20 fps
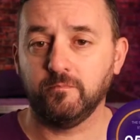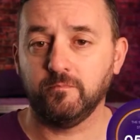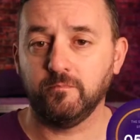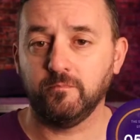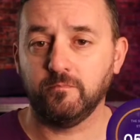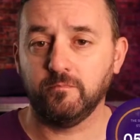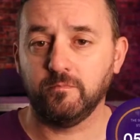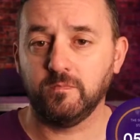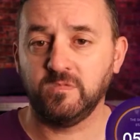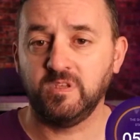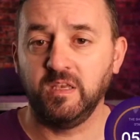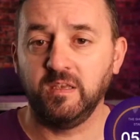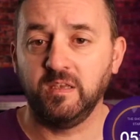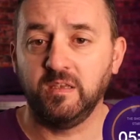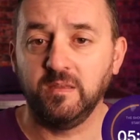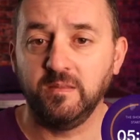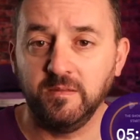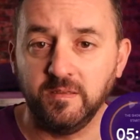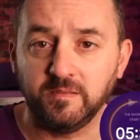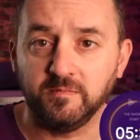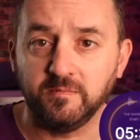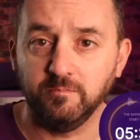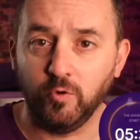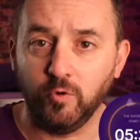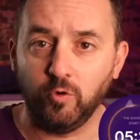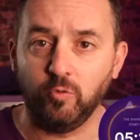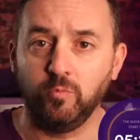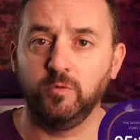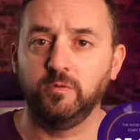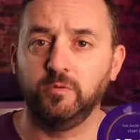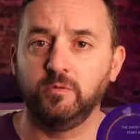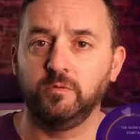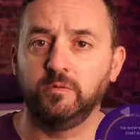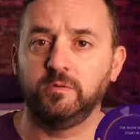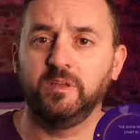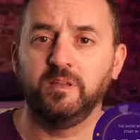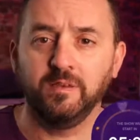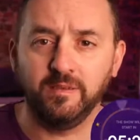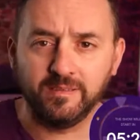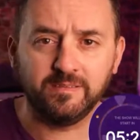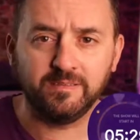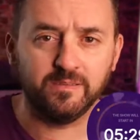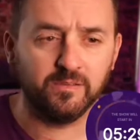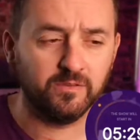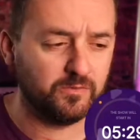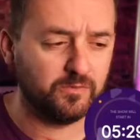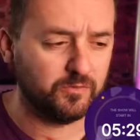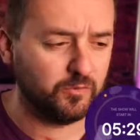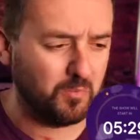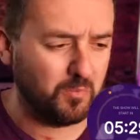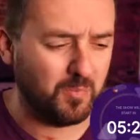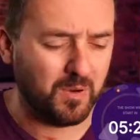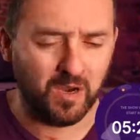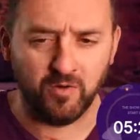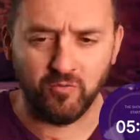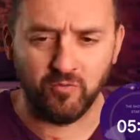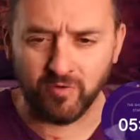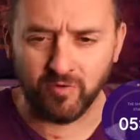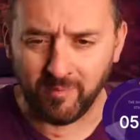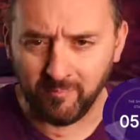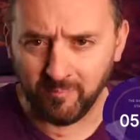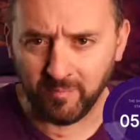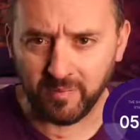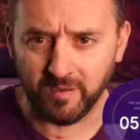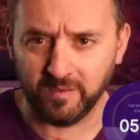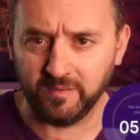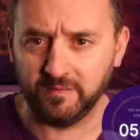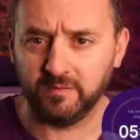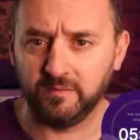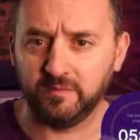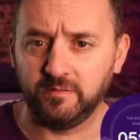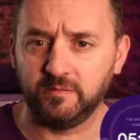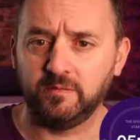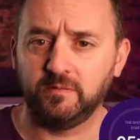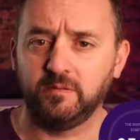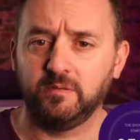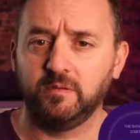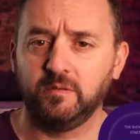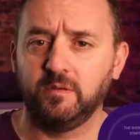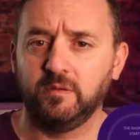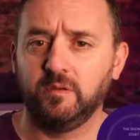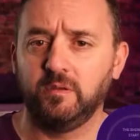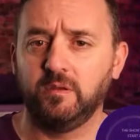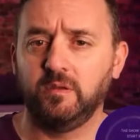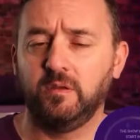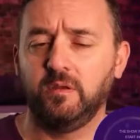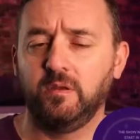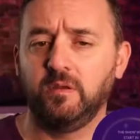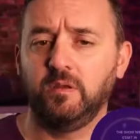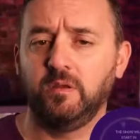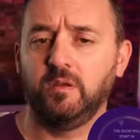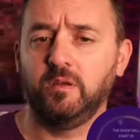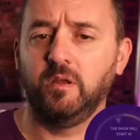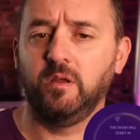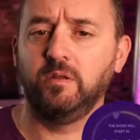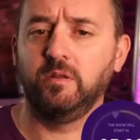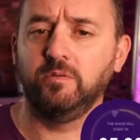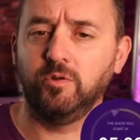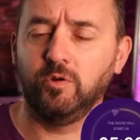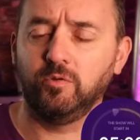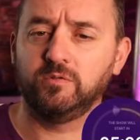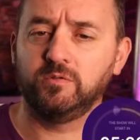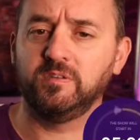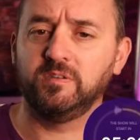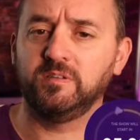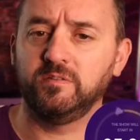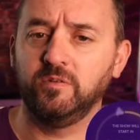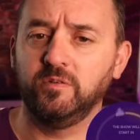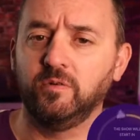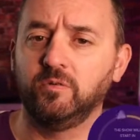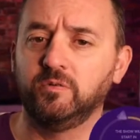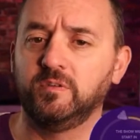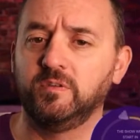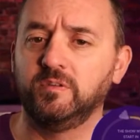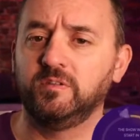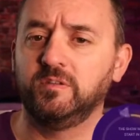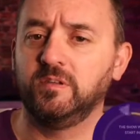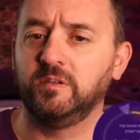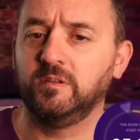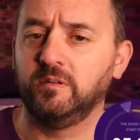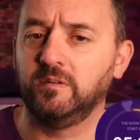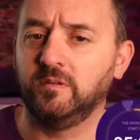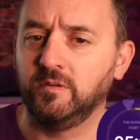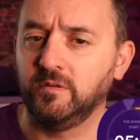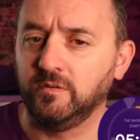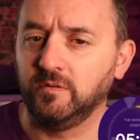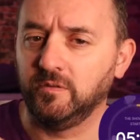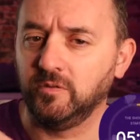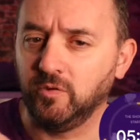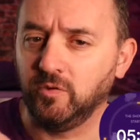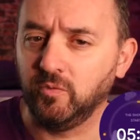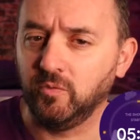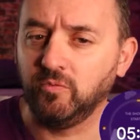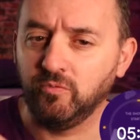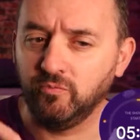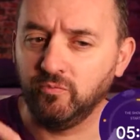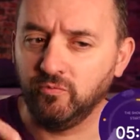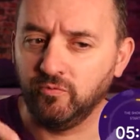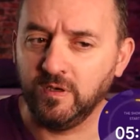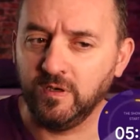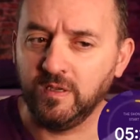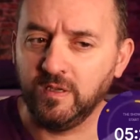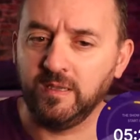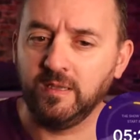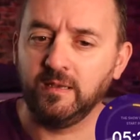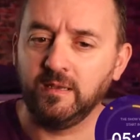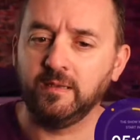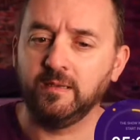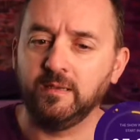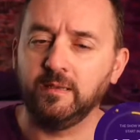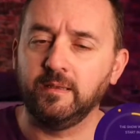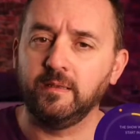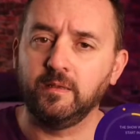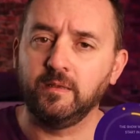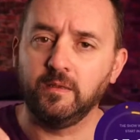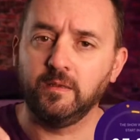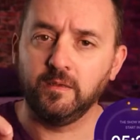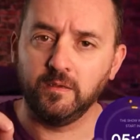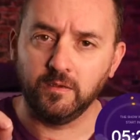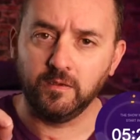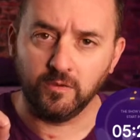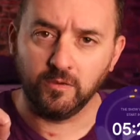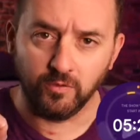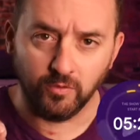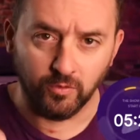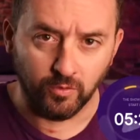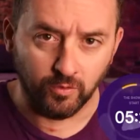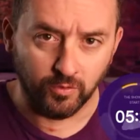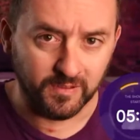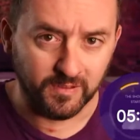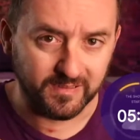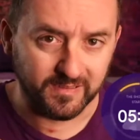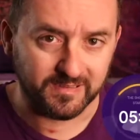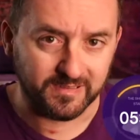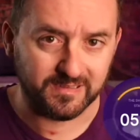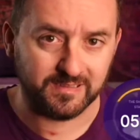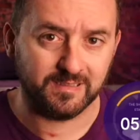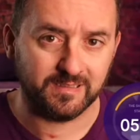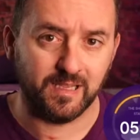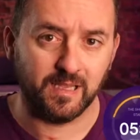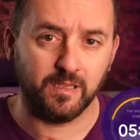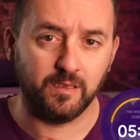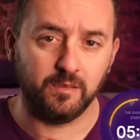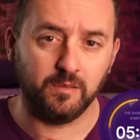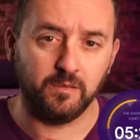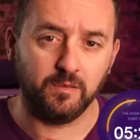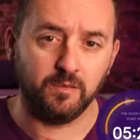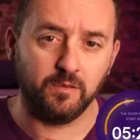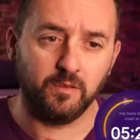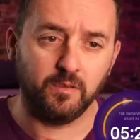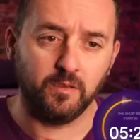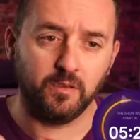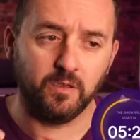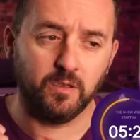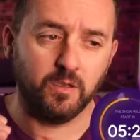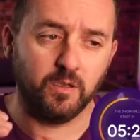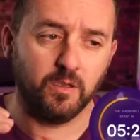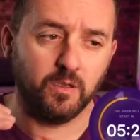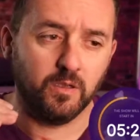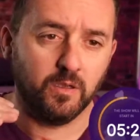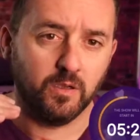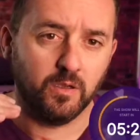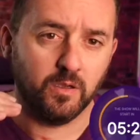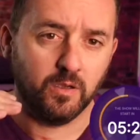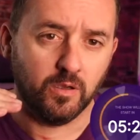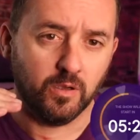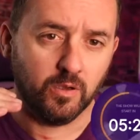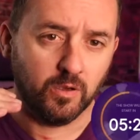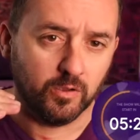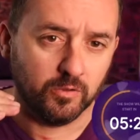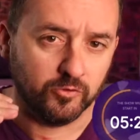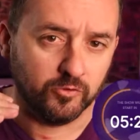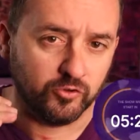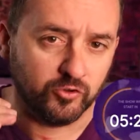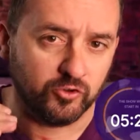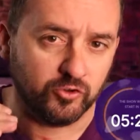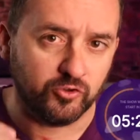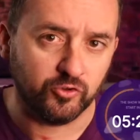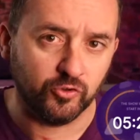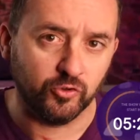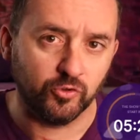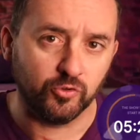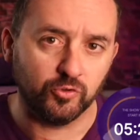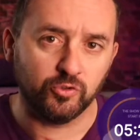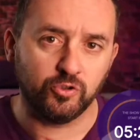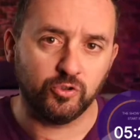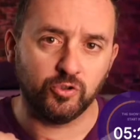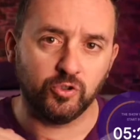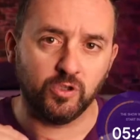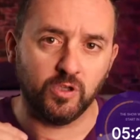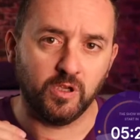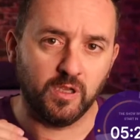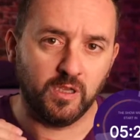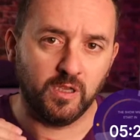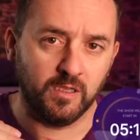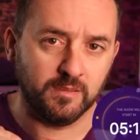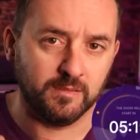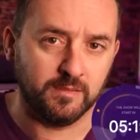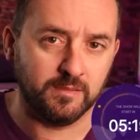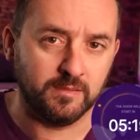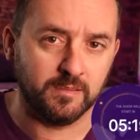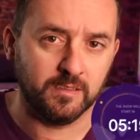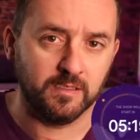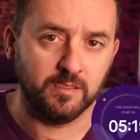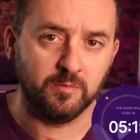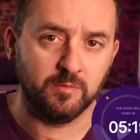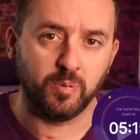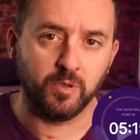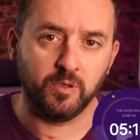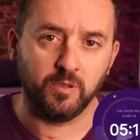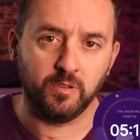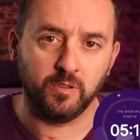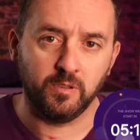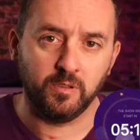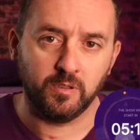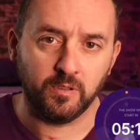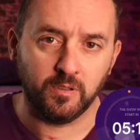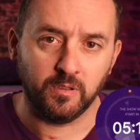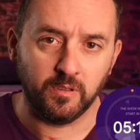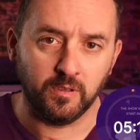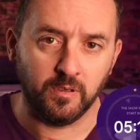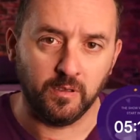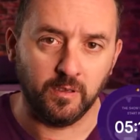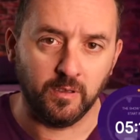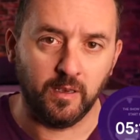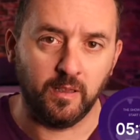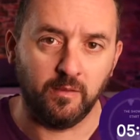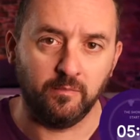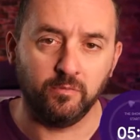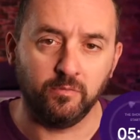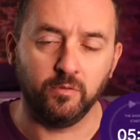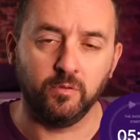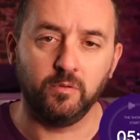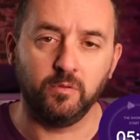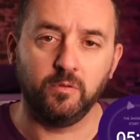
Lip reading: Taking this moment to listen to my ramblings and noticing that you really understand on such a deeper level,